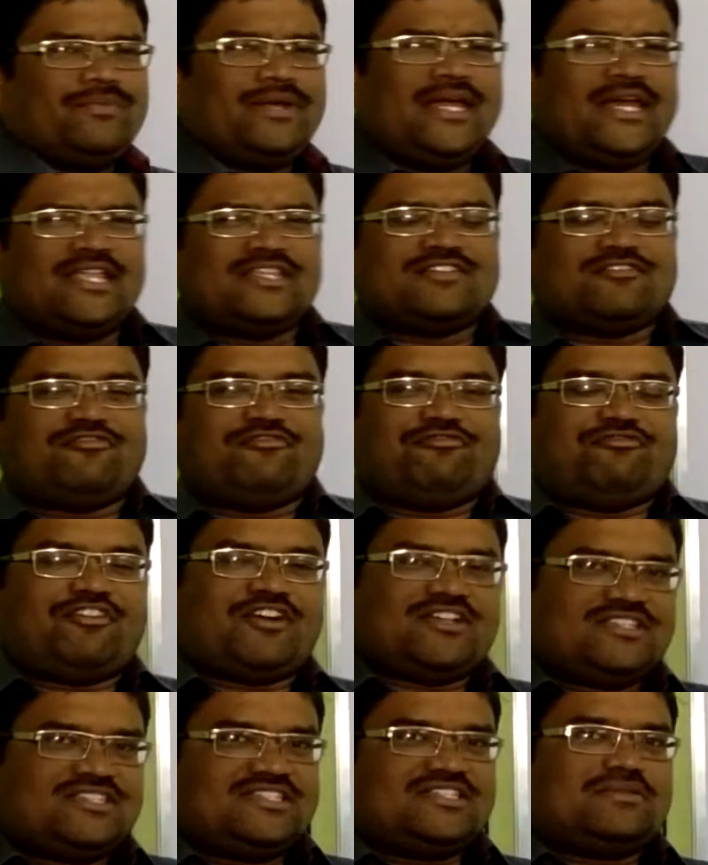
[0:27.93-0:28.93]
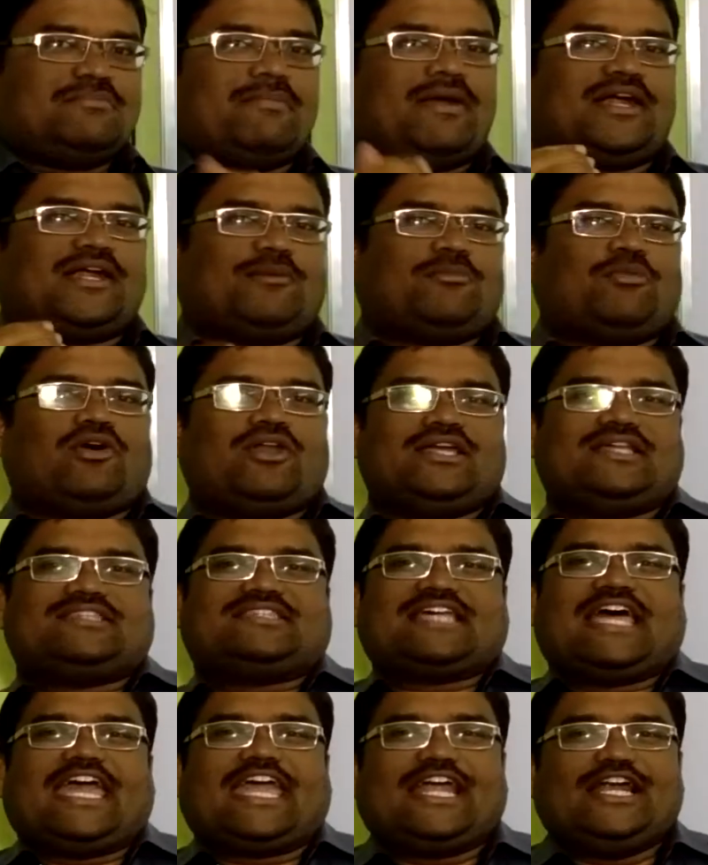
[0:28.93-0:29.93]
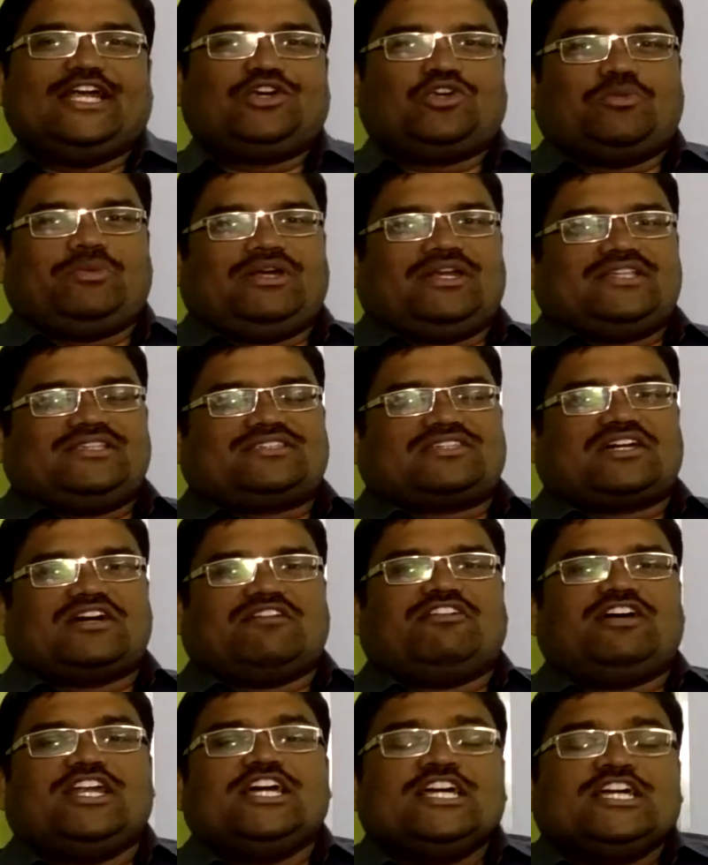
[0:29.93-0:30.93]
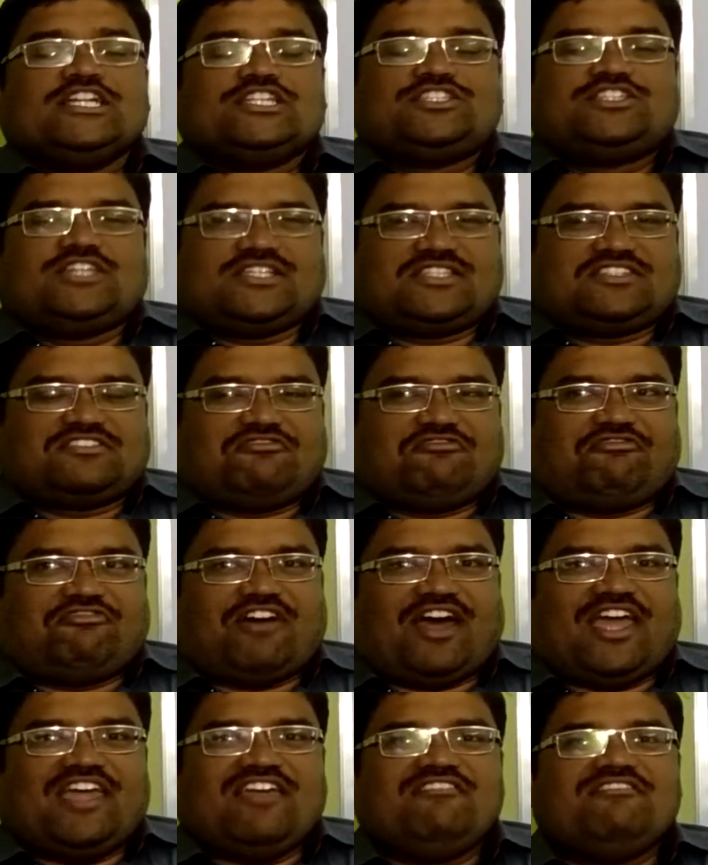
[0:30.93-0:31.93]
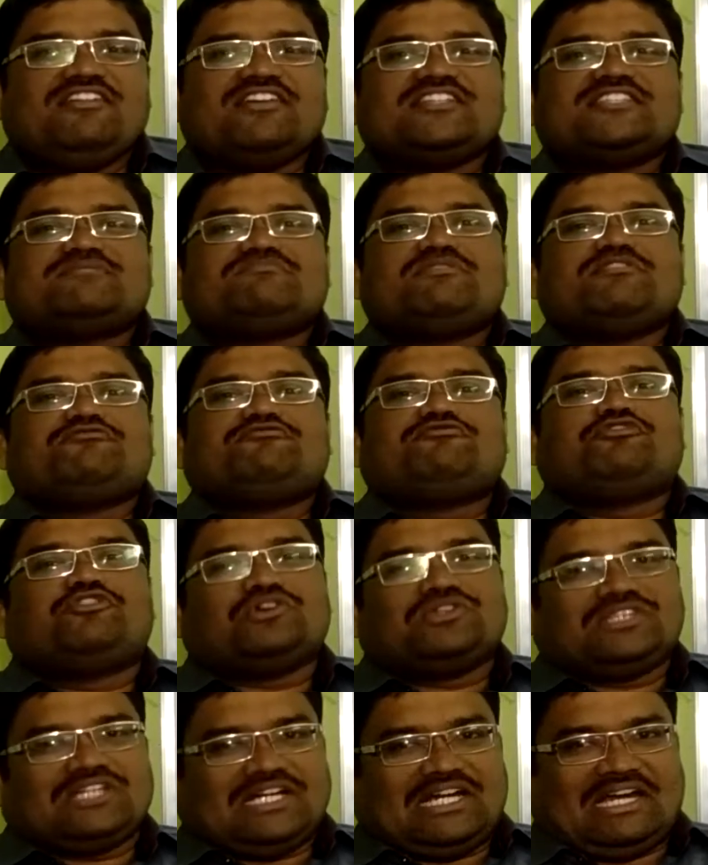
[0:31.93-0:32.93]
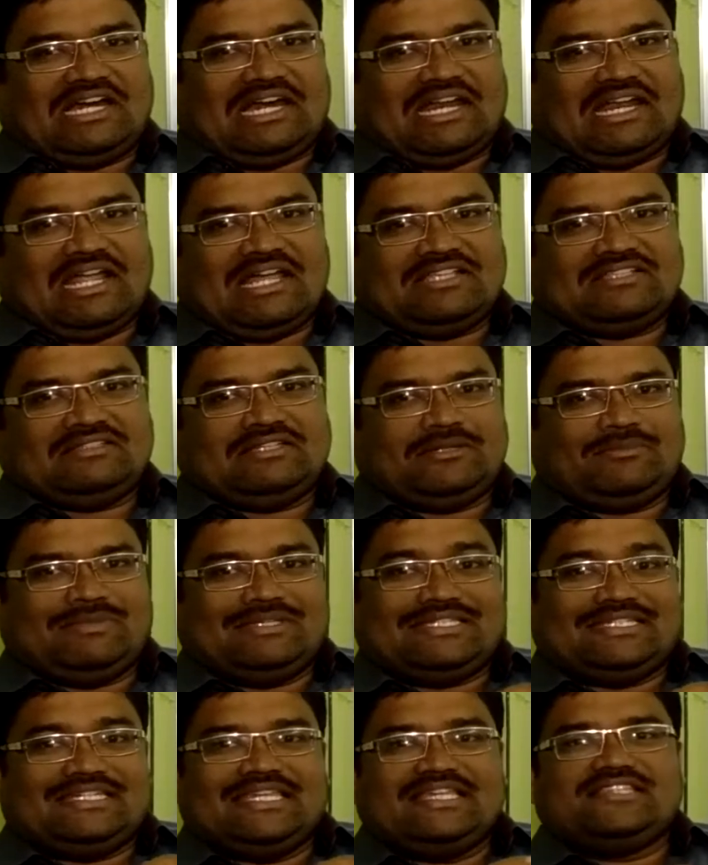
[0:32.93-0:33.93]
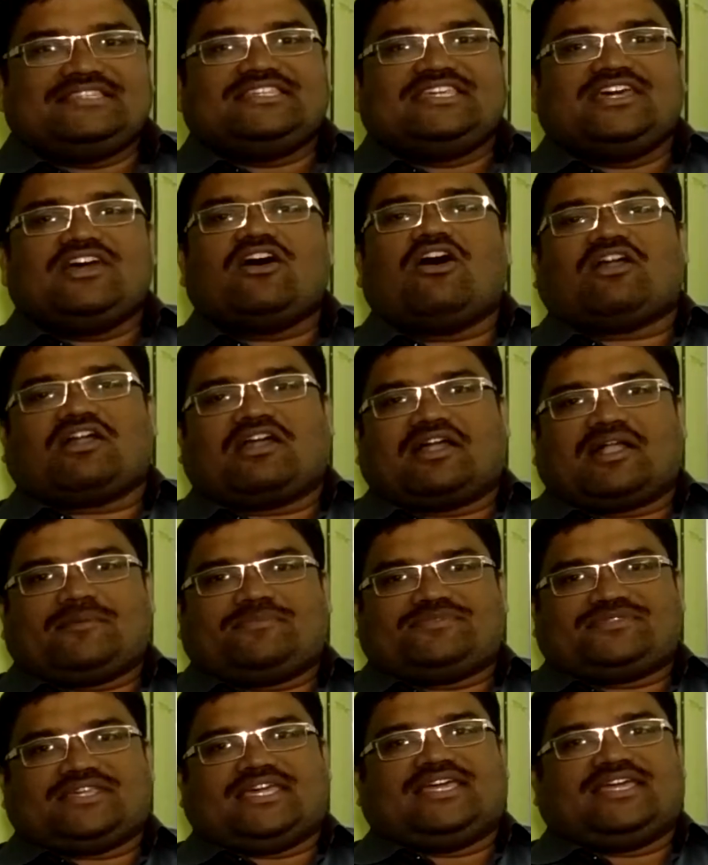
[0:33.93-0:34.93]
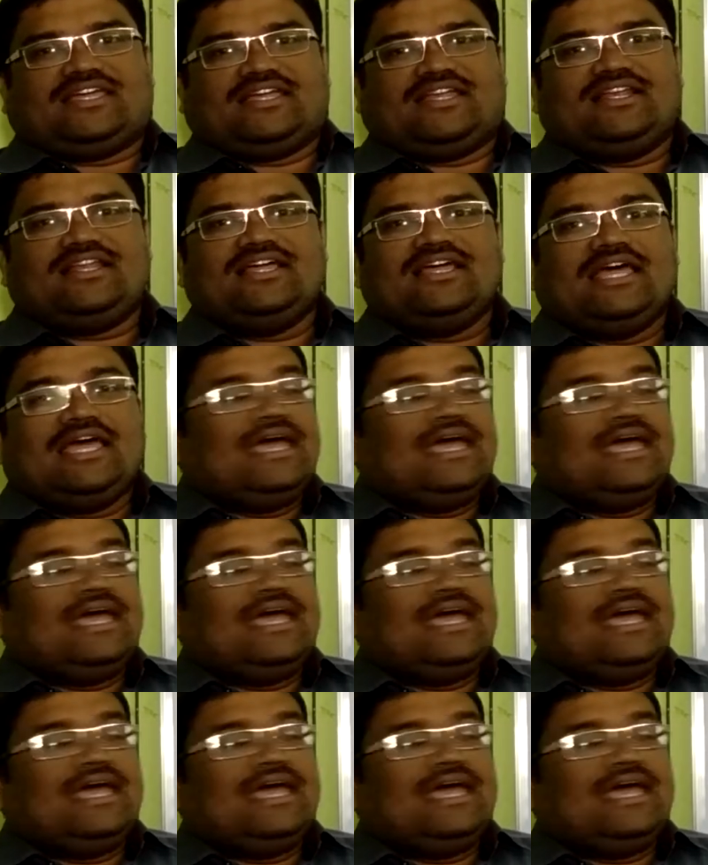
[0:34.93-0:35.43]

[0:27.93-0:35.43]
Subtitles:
It is the first metabolic cycle to be discovered just 5 years before the that means TCA or Krebs cycle.